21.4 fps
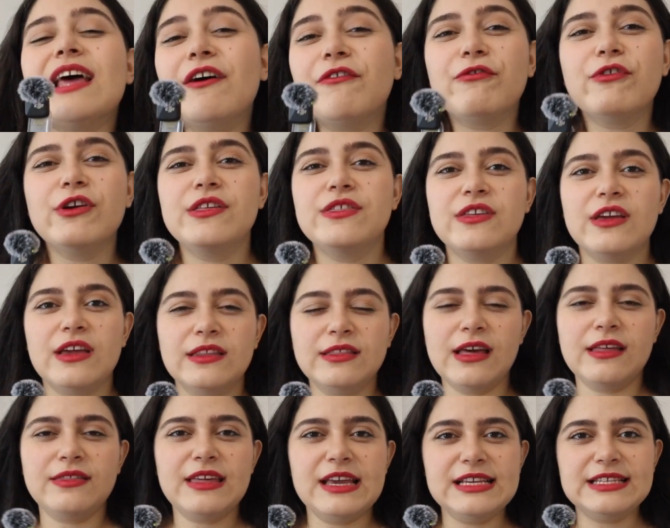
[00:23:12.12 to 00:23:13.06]
everything
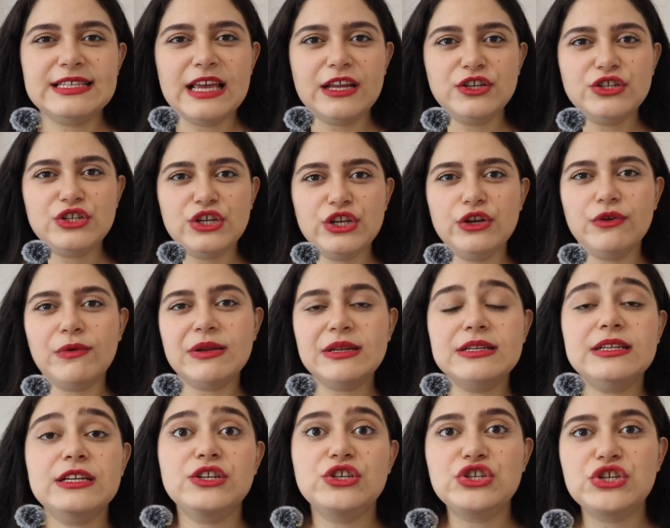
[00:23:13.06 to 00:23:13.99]
that they said to you
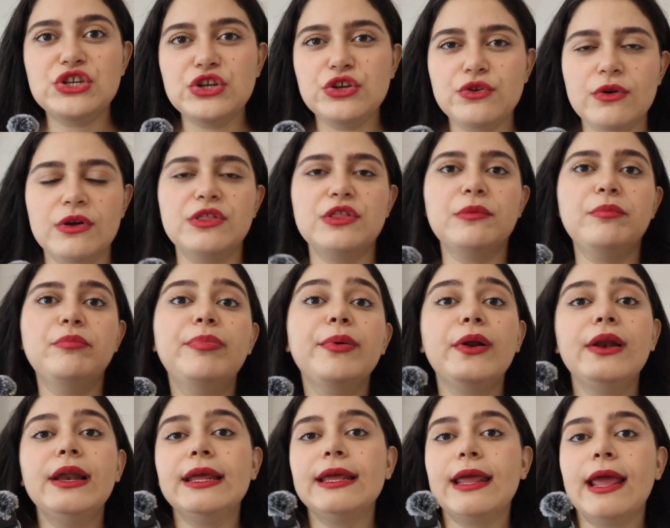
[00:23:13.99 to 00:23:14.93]
and did to you, and the
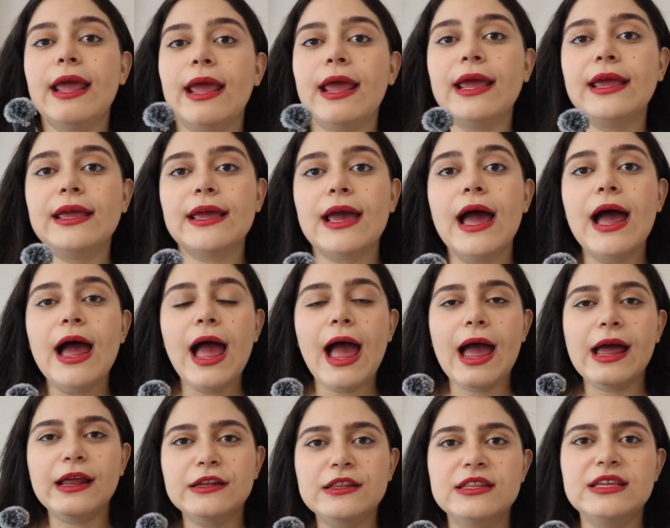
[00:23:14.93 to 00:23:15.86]
bullying
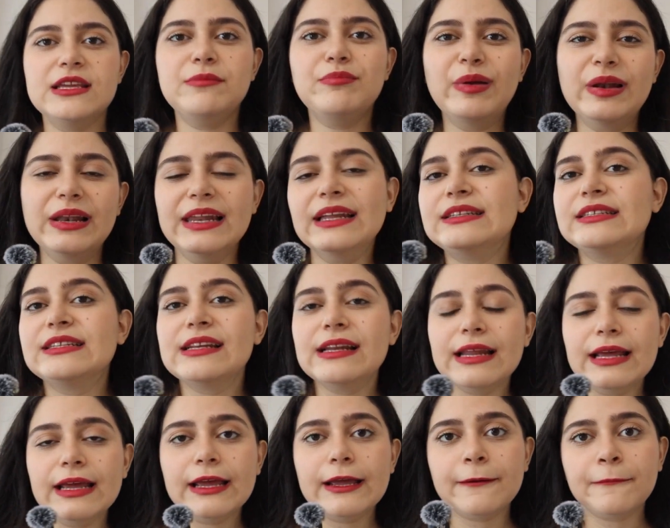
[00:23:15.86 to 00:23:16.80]
and the
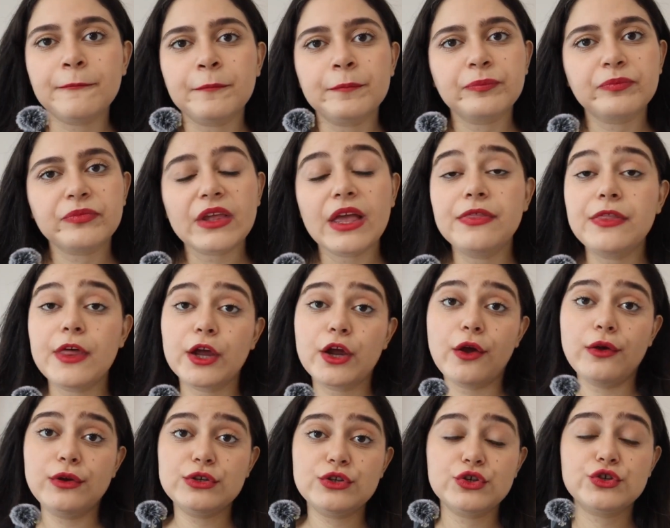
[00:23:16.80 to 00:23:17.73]
belittling, and they're
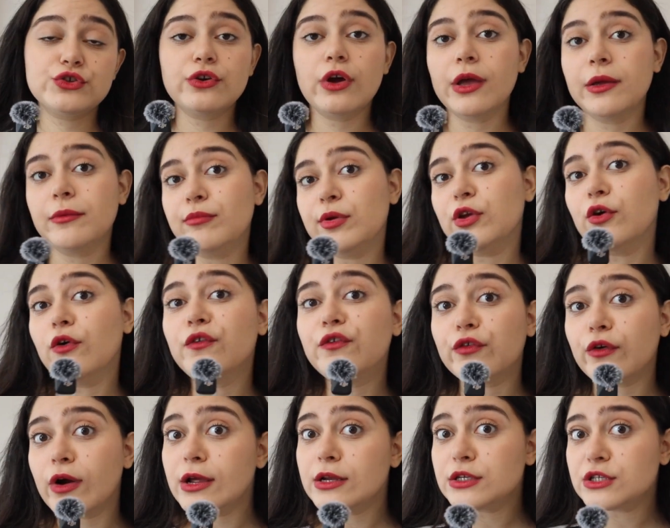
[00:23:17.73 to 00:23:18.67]
going to try and be your
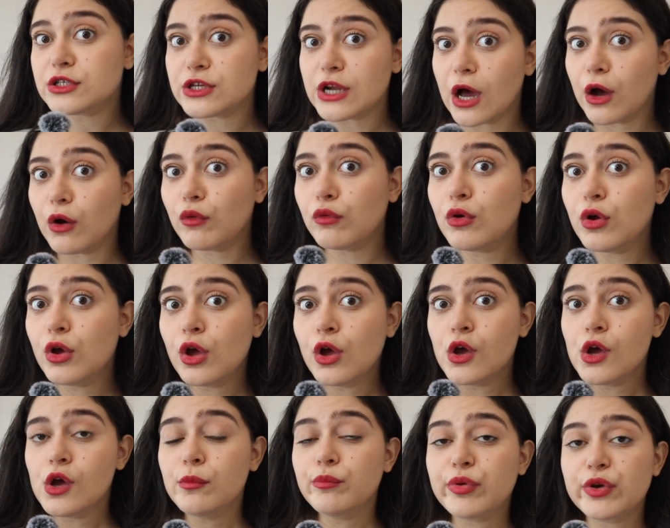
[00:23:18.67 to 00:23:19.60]
friend now
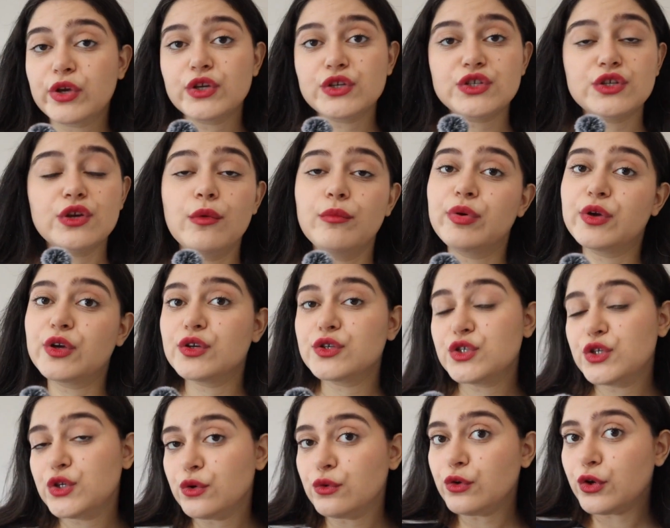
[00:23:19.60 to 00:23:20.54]
because
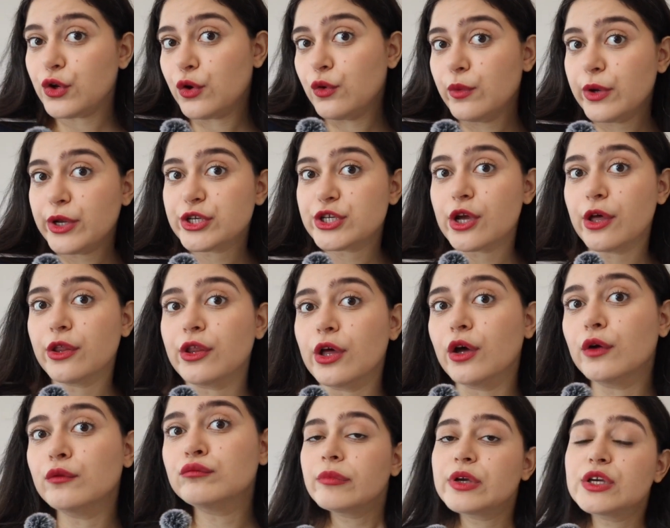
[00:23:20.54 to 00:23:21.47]
you knew each
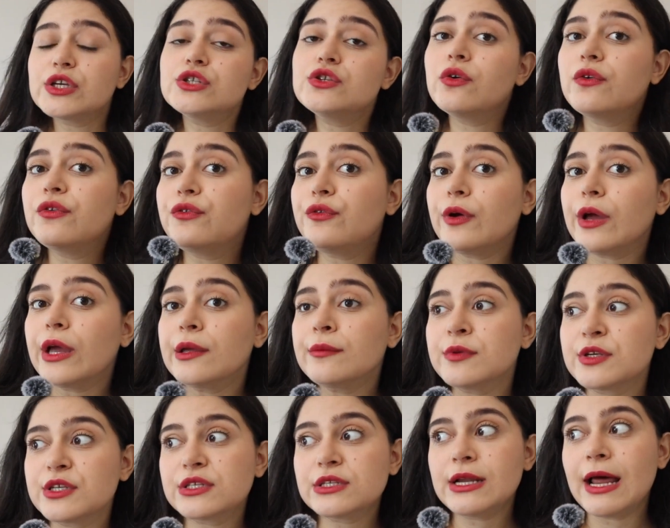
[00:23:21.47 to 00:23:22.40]
other, because you're
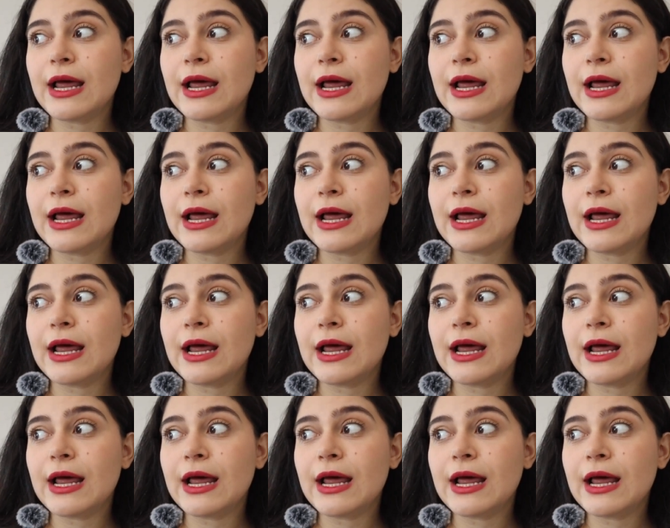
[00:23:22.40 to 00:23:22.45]
famous